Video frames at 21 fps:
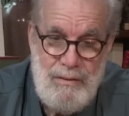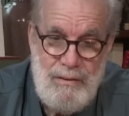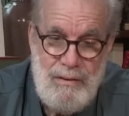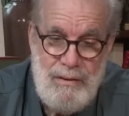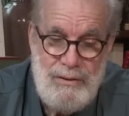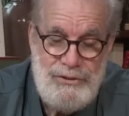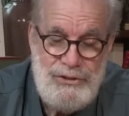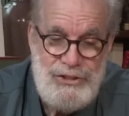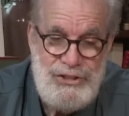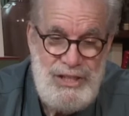
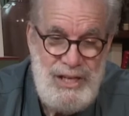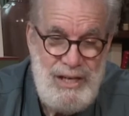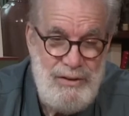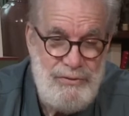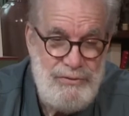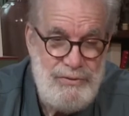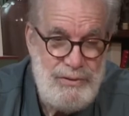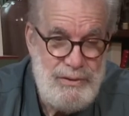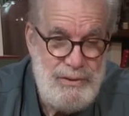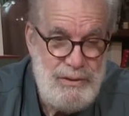
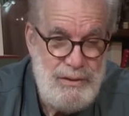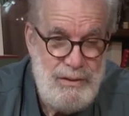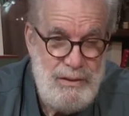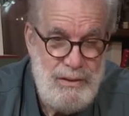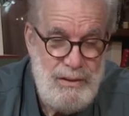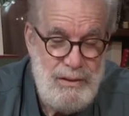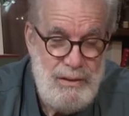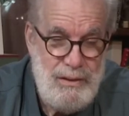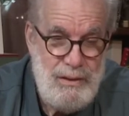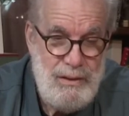shift.
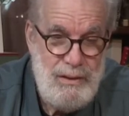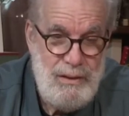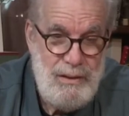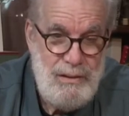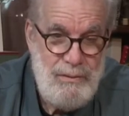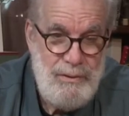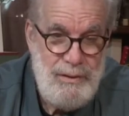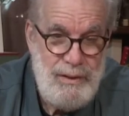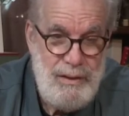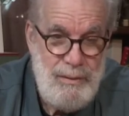
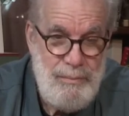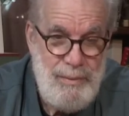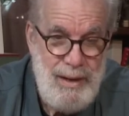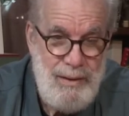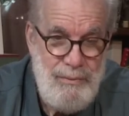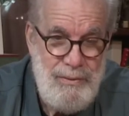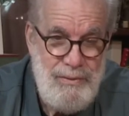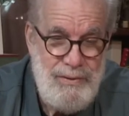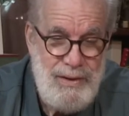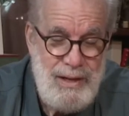We thought,
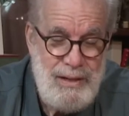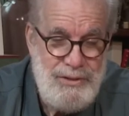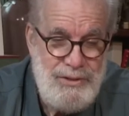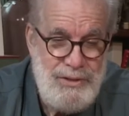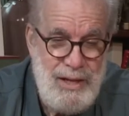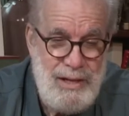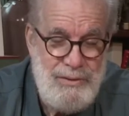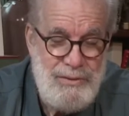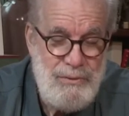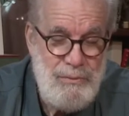man, we've got to
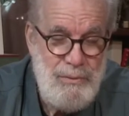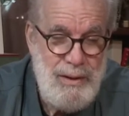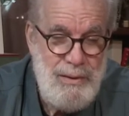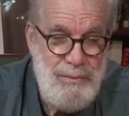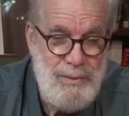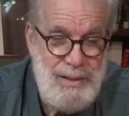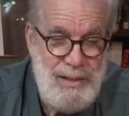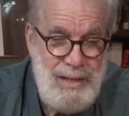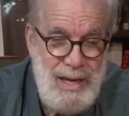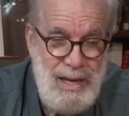change the way
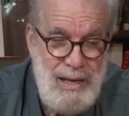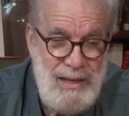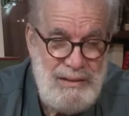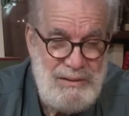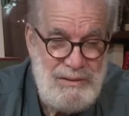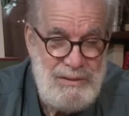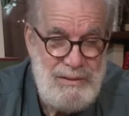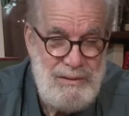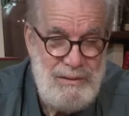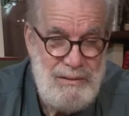we
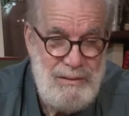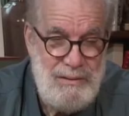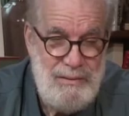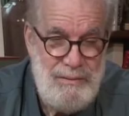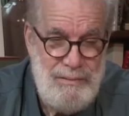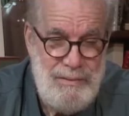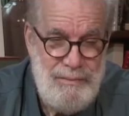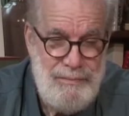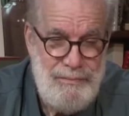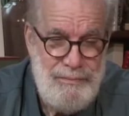dance
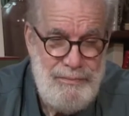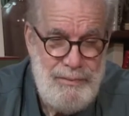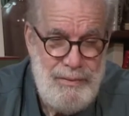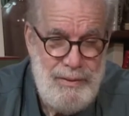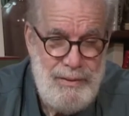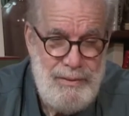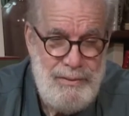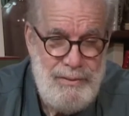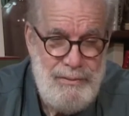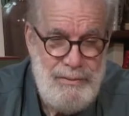
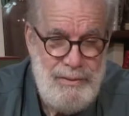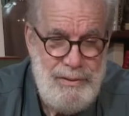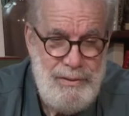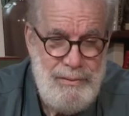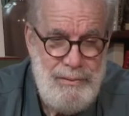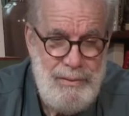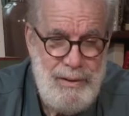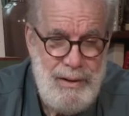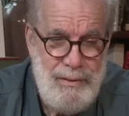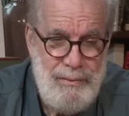
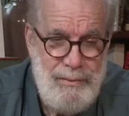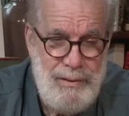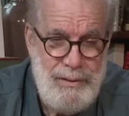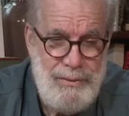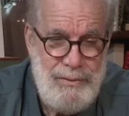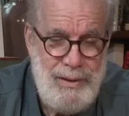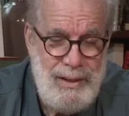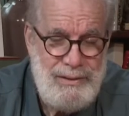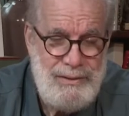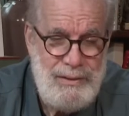to
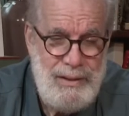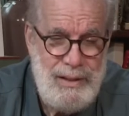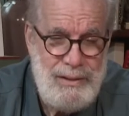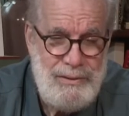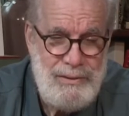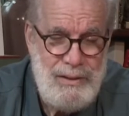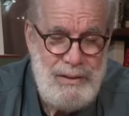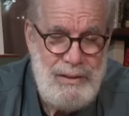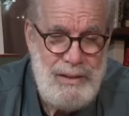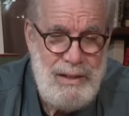address
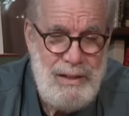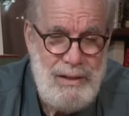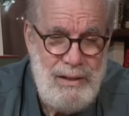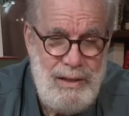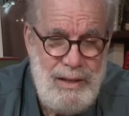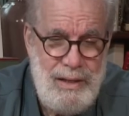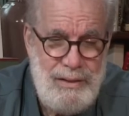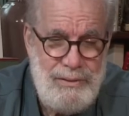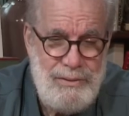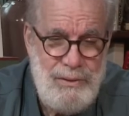things on the
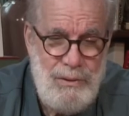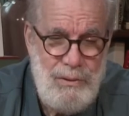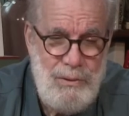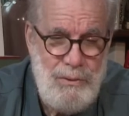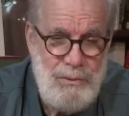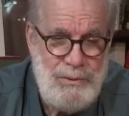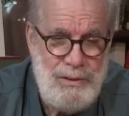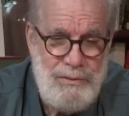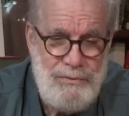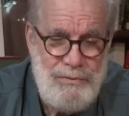internet. It's a
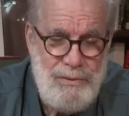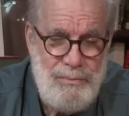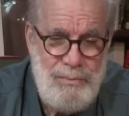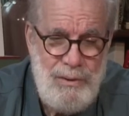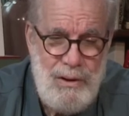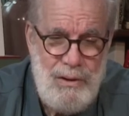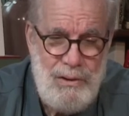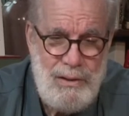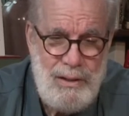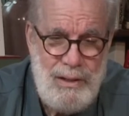whole different
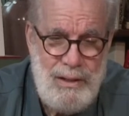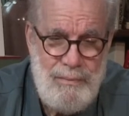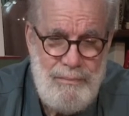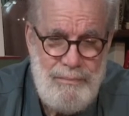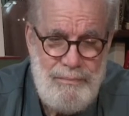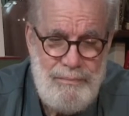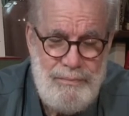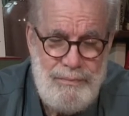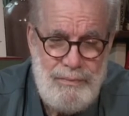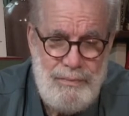ballgame.
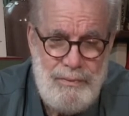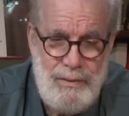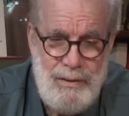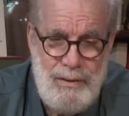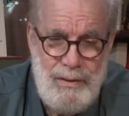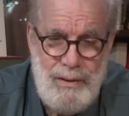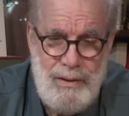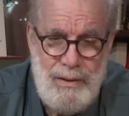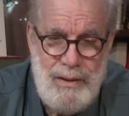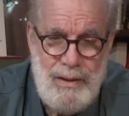
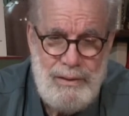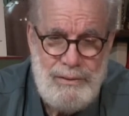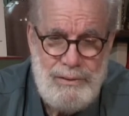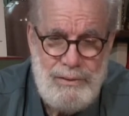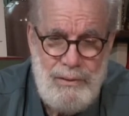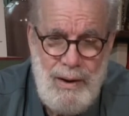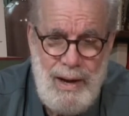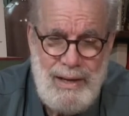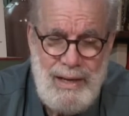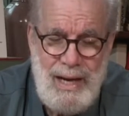And
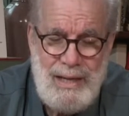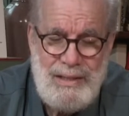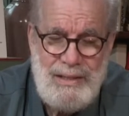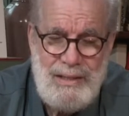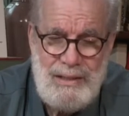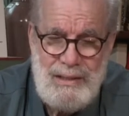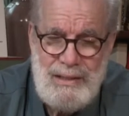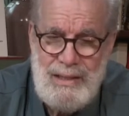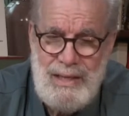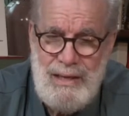so I got
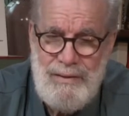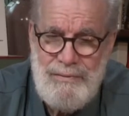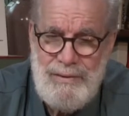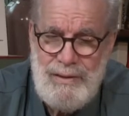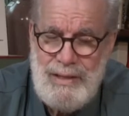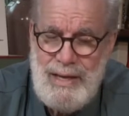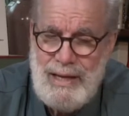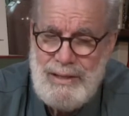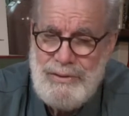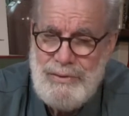to live in
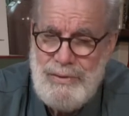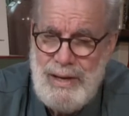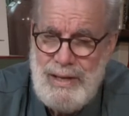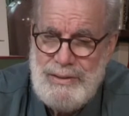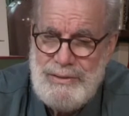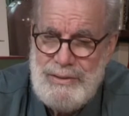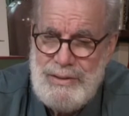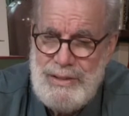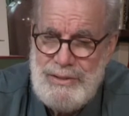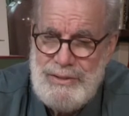that
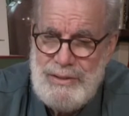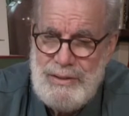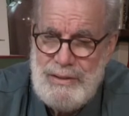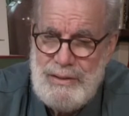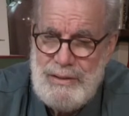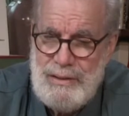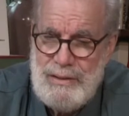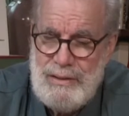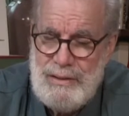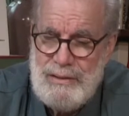transition
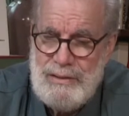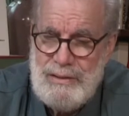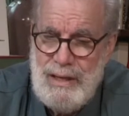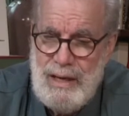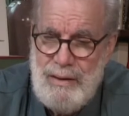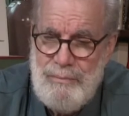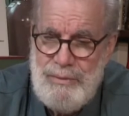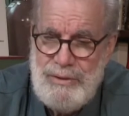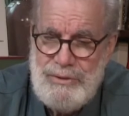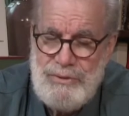
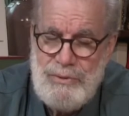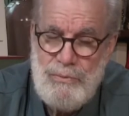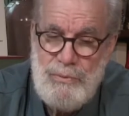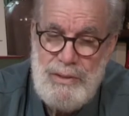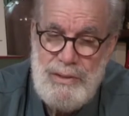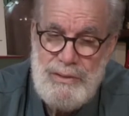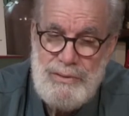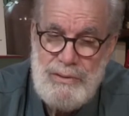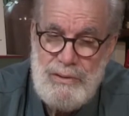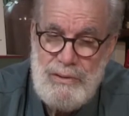time. Mr.
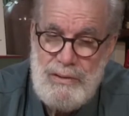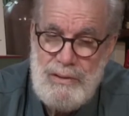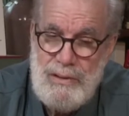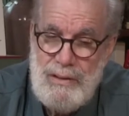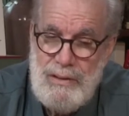Wizard